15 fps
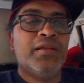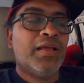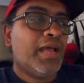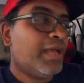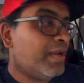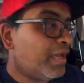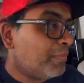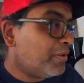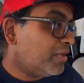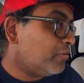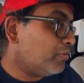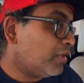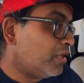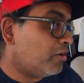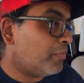And I
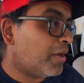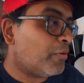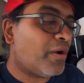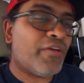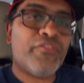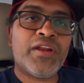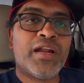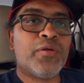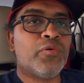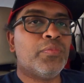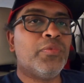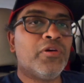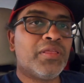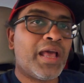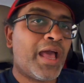mean, you know, my wife and I
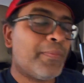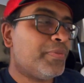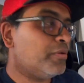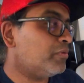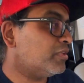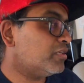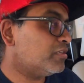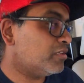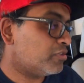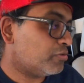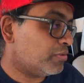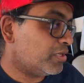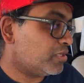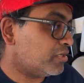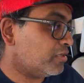were both happy with the
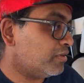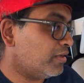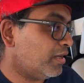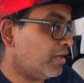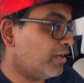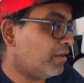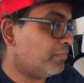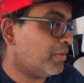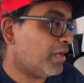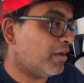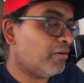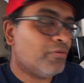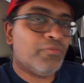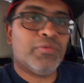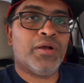situation.
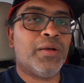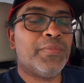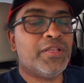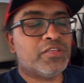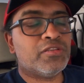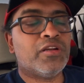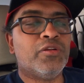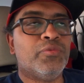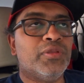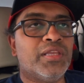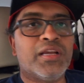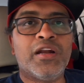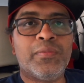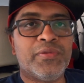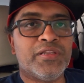Now, I mean, sorry, with
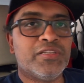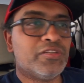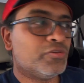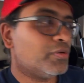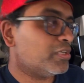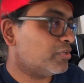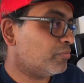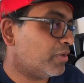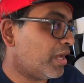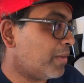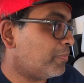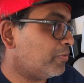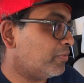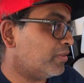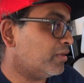the CarPlay situation, we're
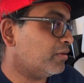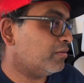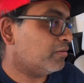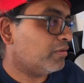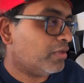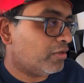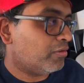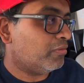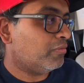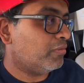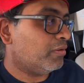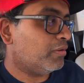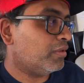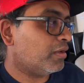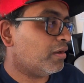happy with it. You know,
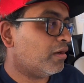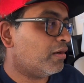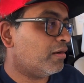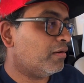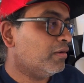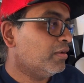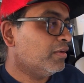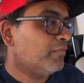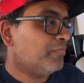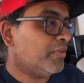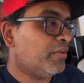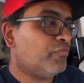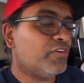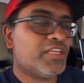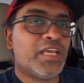the
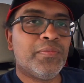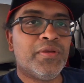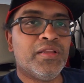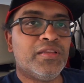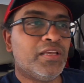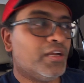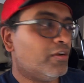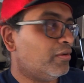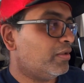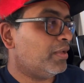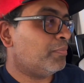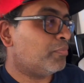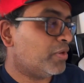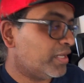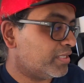infotainment, you know,
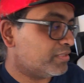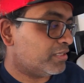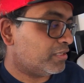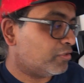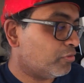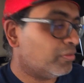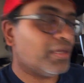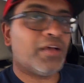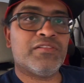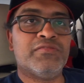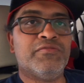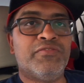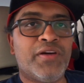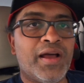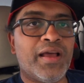it brings the
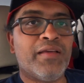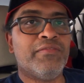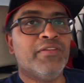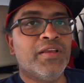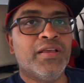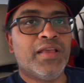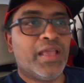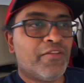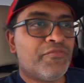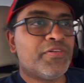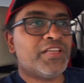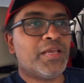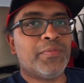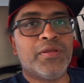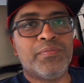2005
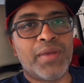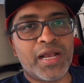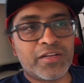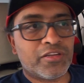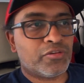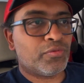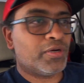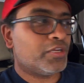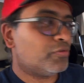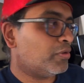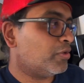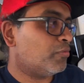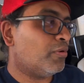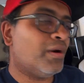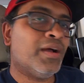infotainment back to
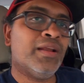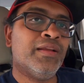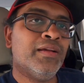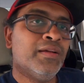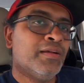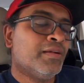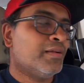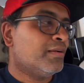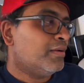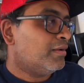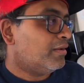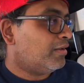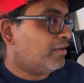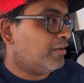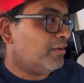2021.
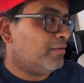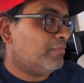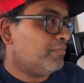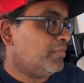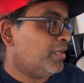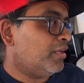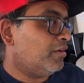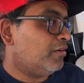You